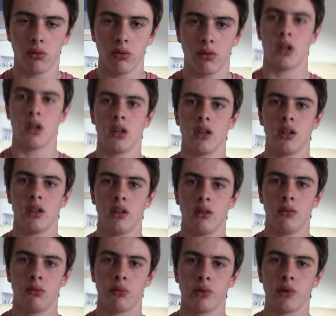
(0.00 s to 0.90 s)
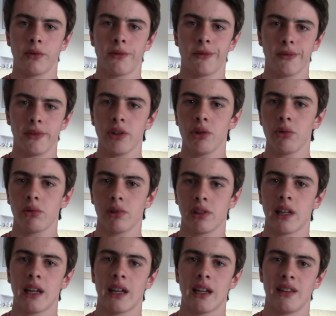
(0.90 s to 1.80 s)
I will feel
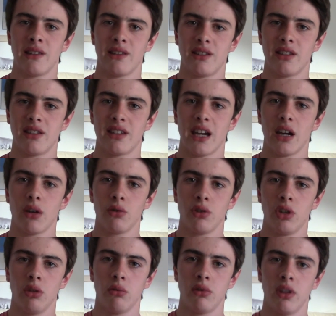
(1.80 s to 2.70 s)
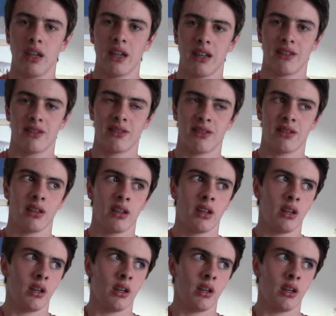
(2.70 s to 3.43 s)
glad to tell you this,